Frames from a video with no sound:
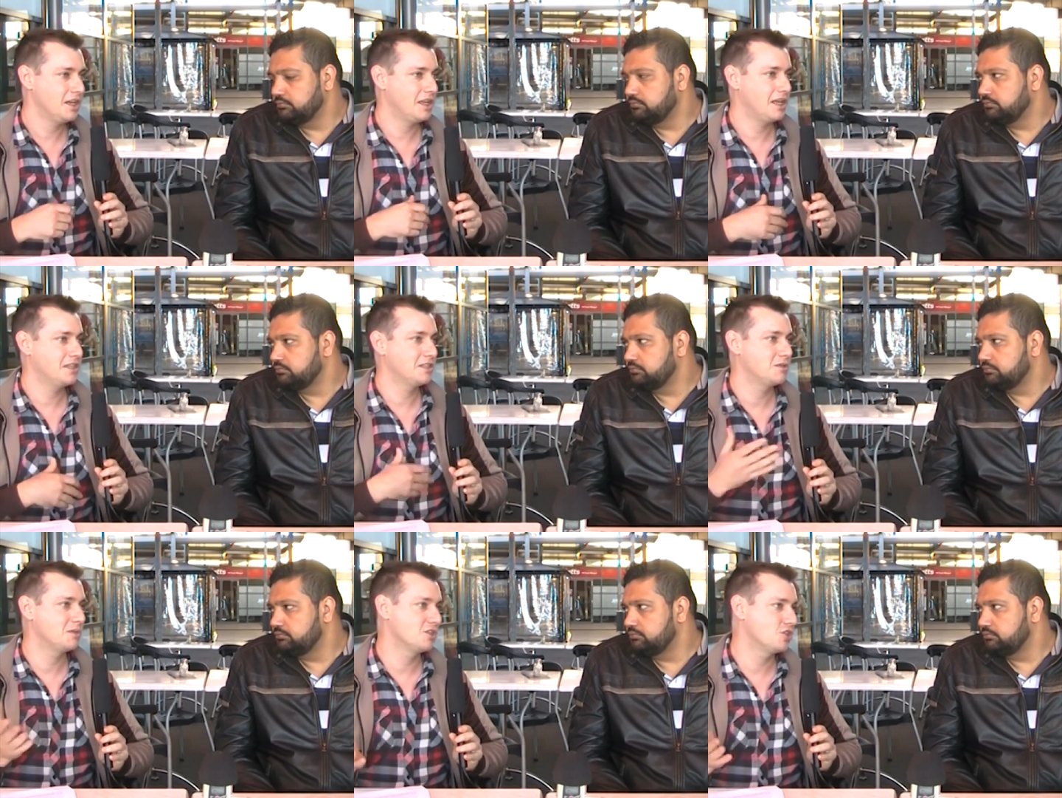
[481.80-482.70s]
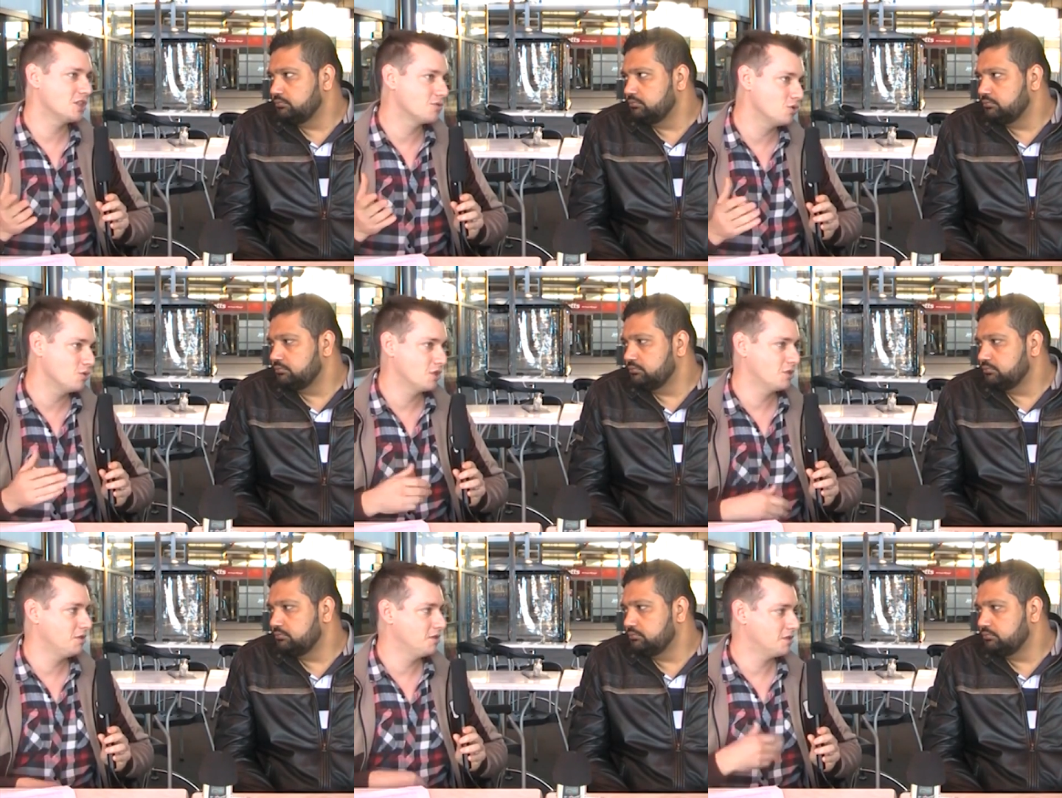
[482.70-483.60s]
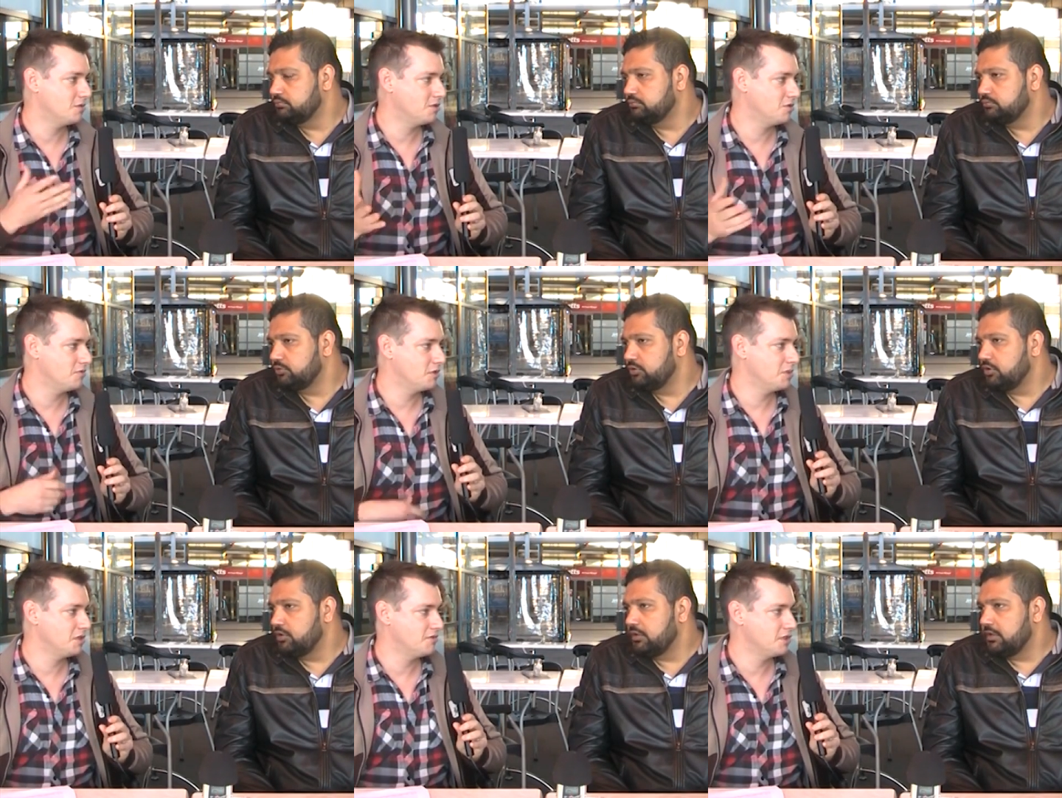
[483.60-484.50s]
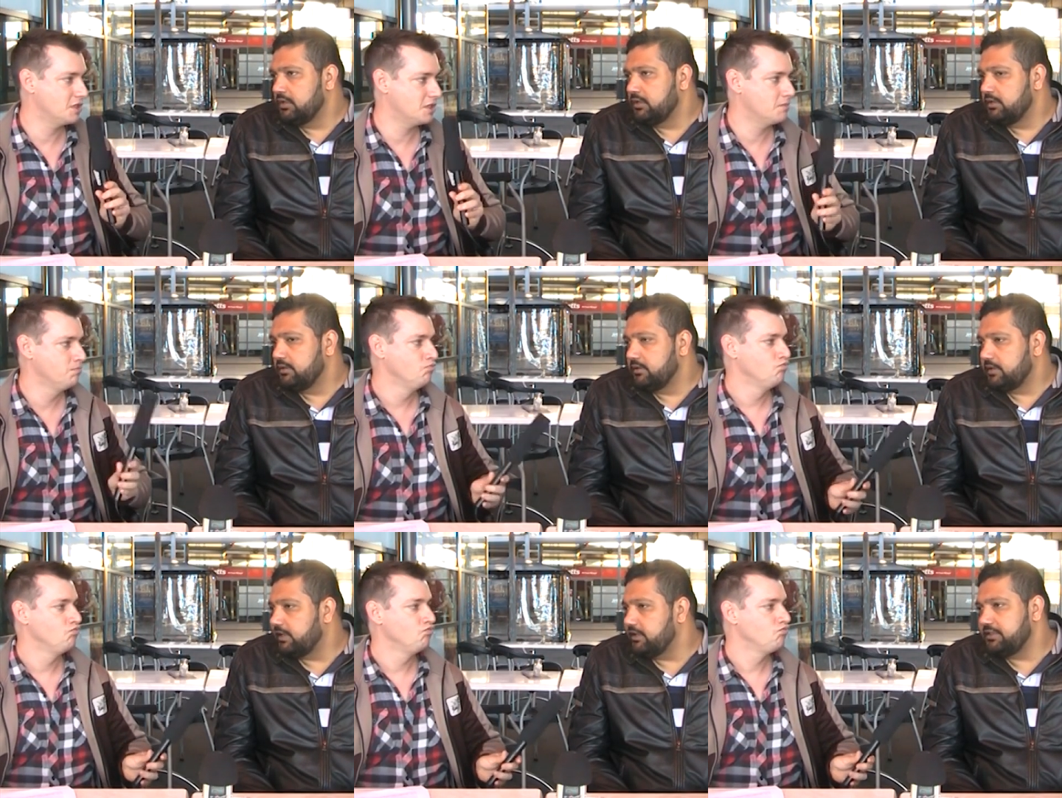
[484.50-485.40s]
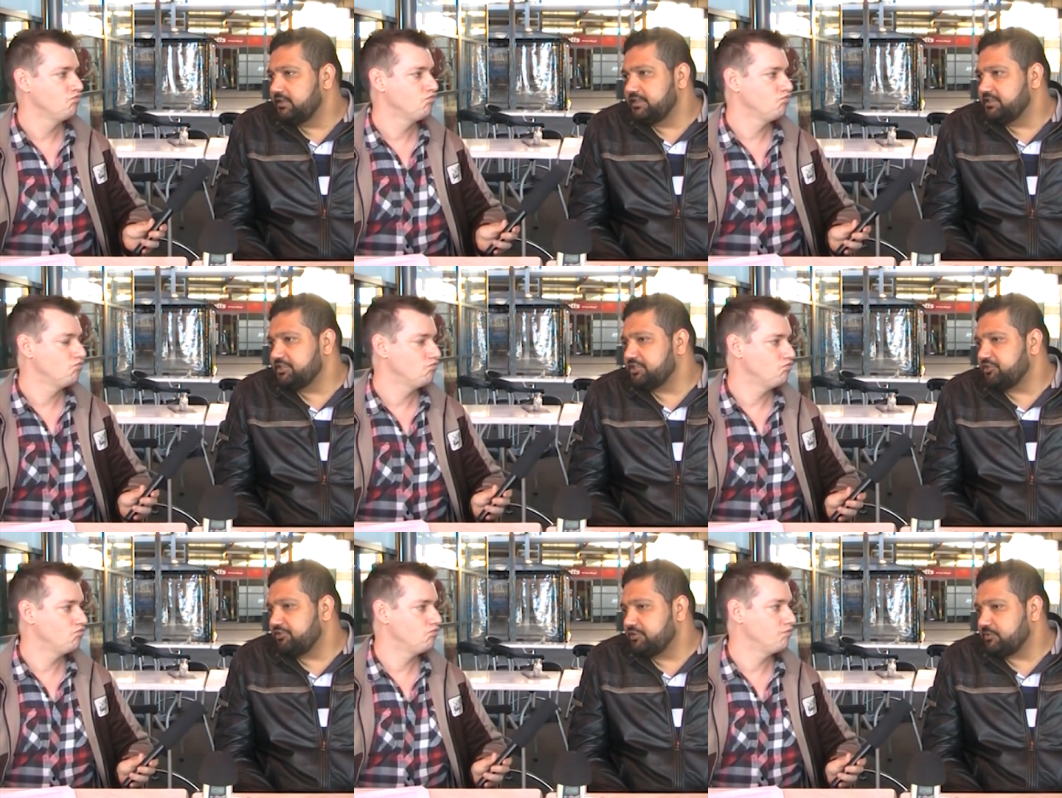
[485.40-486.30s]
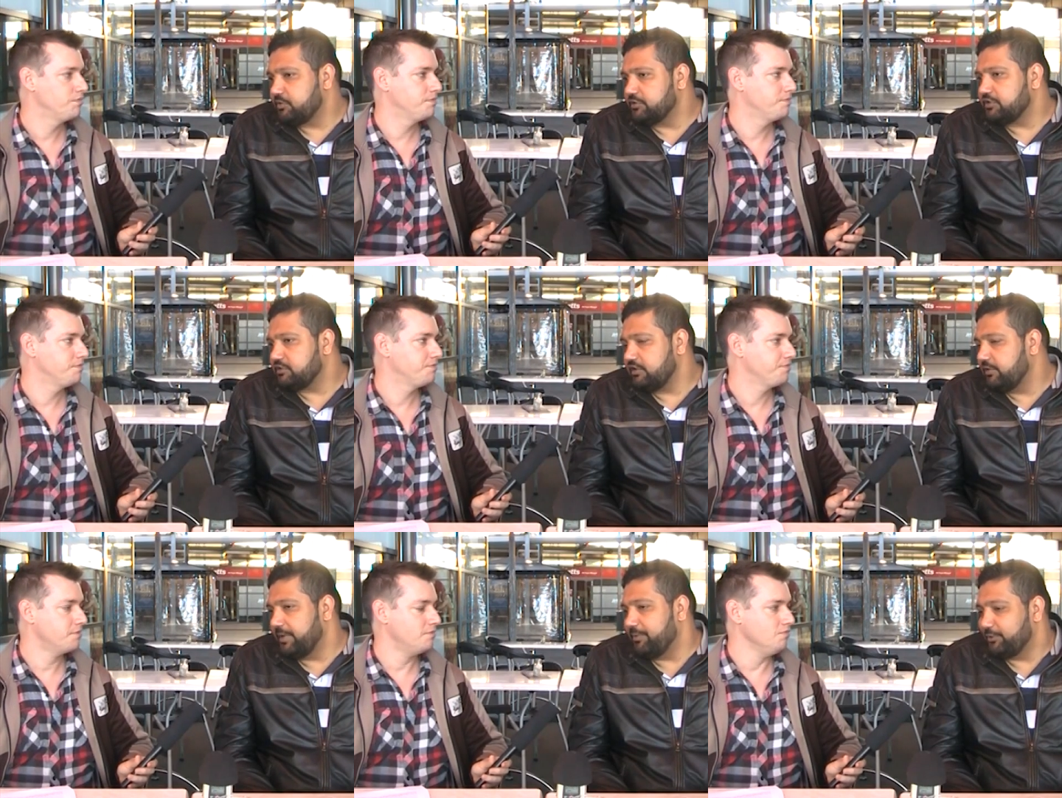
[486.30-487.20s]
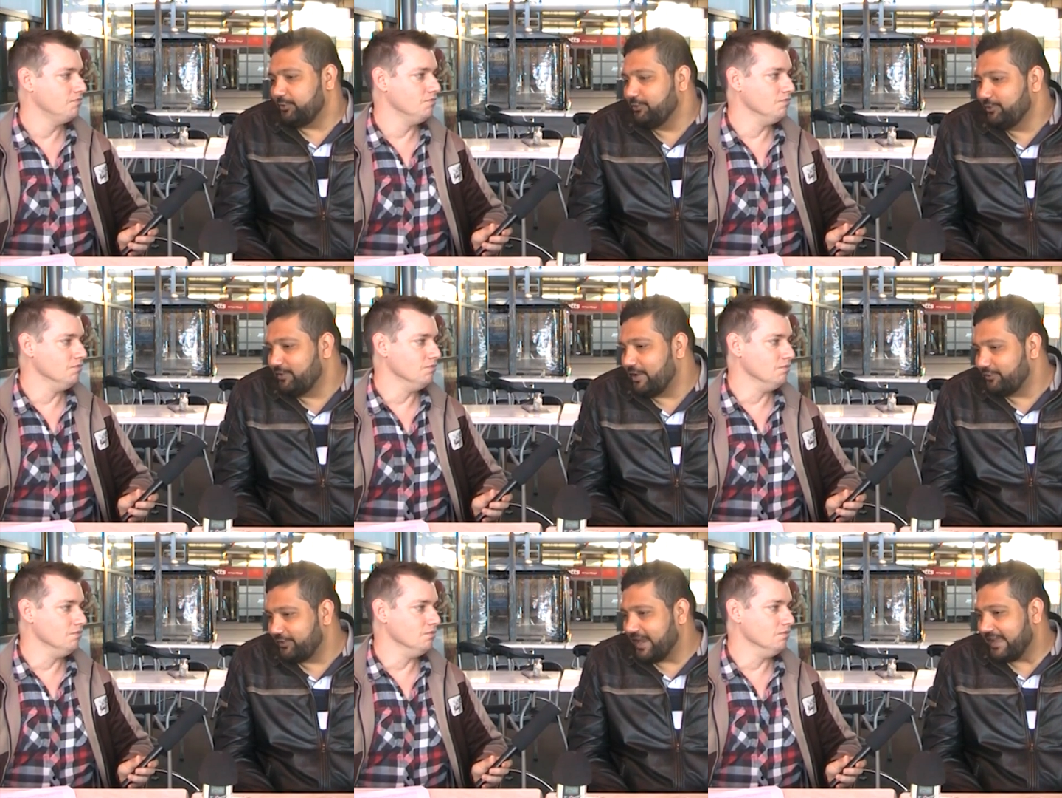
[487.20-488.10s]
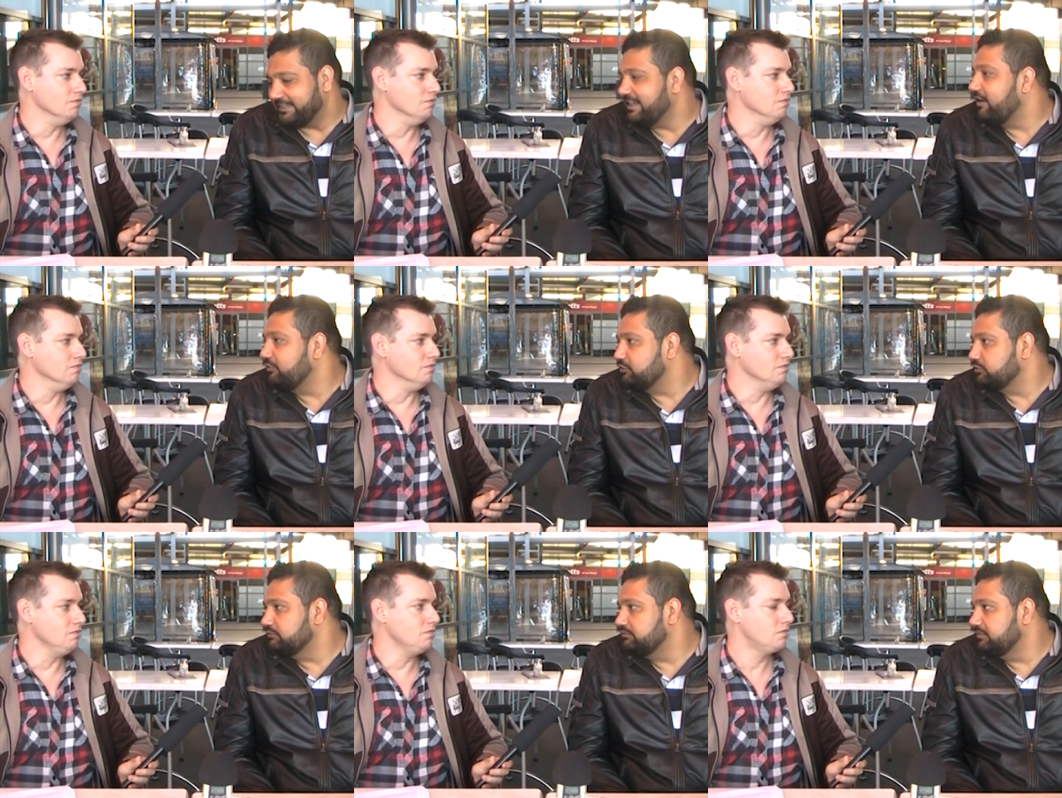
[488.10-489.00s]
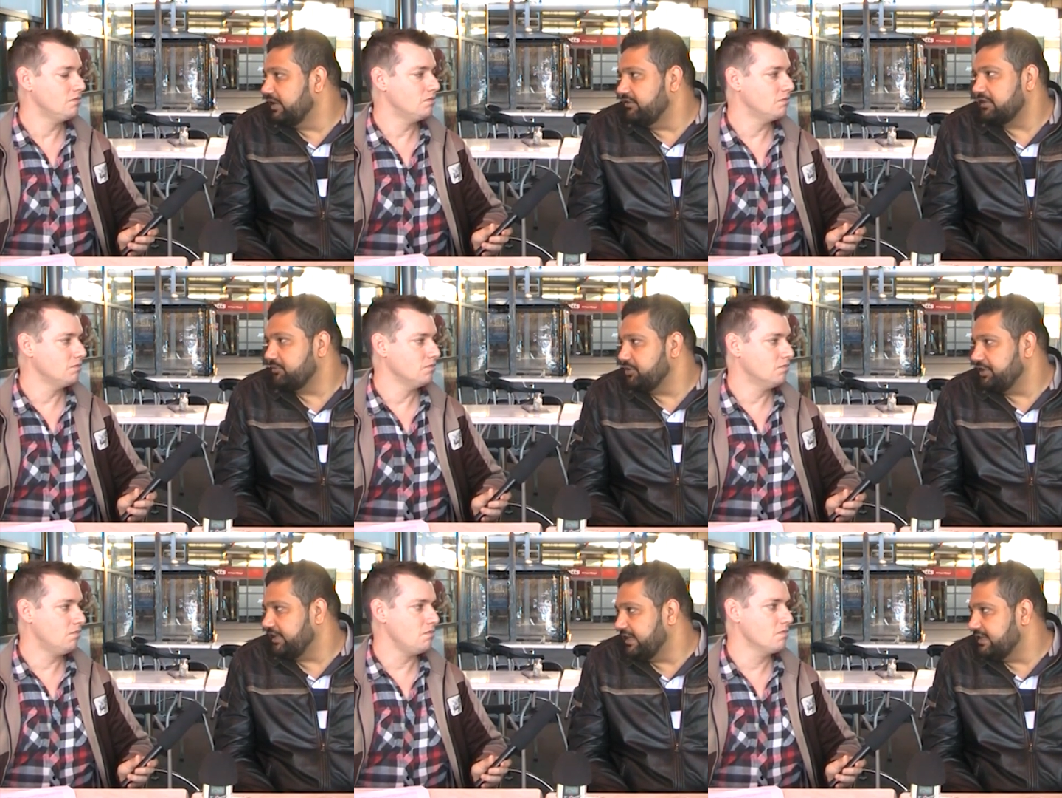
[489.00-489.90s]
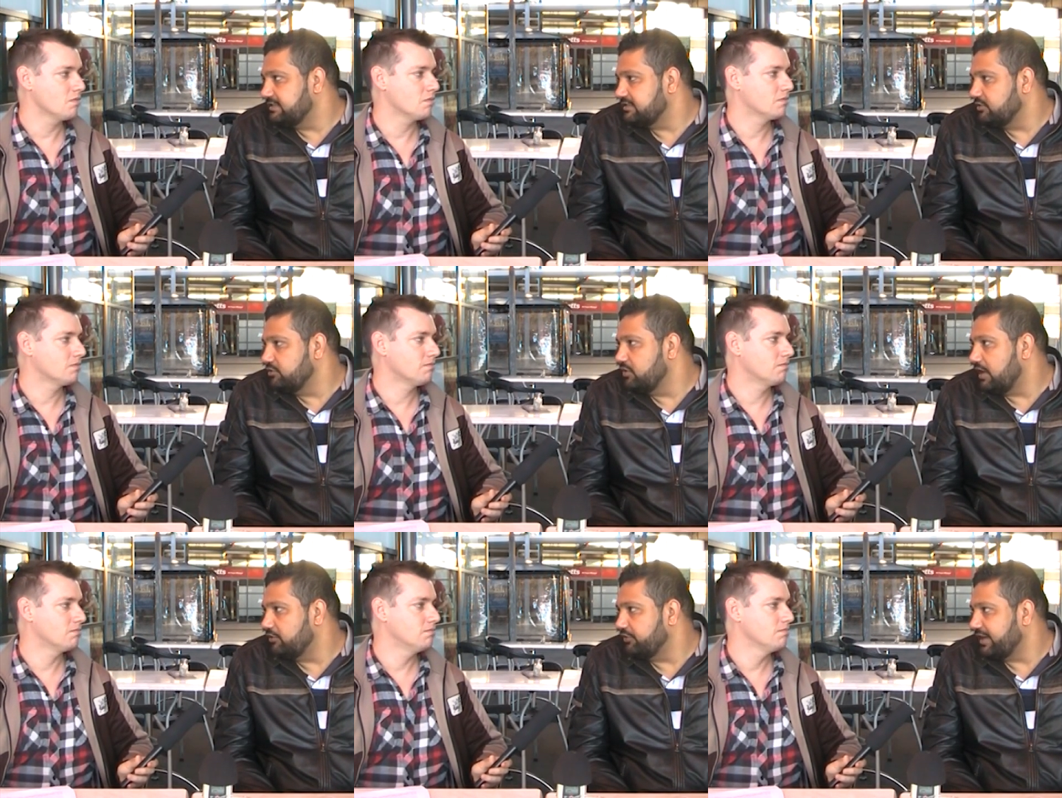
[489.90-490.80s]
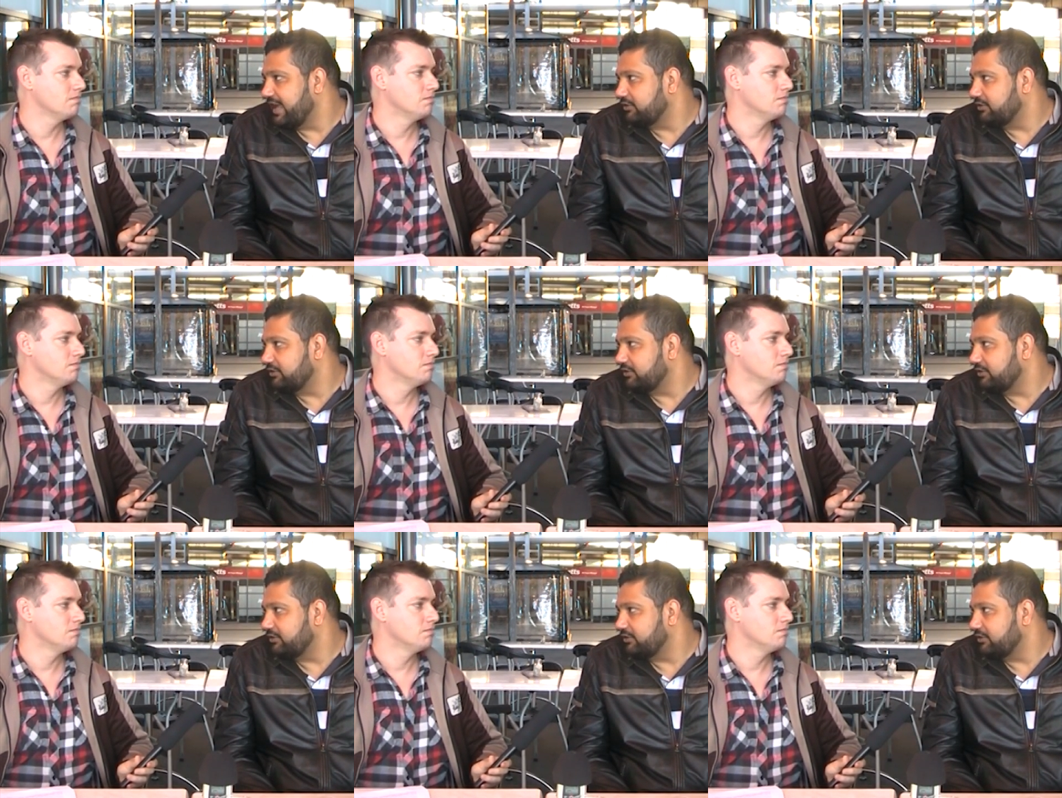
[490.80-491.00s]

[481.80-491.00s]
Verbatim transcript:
Speaker 1: has there been a general response? What sort of response have you seen?
Speaker 2: I don't think there's a general response because a lot of people don't know how to react and how to, even community leaders don't know how to react